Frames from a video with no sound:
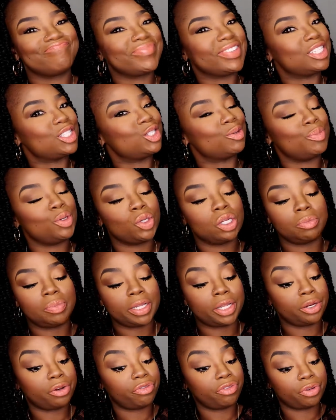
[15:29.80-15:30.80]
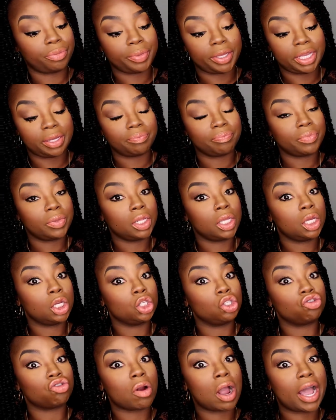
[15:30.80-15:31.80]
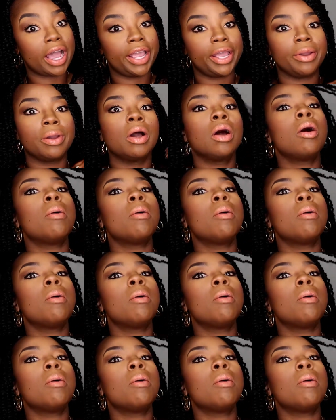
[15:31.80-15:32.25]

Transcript: It's the Beauty Blender for me, dry.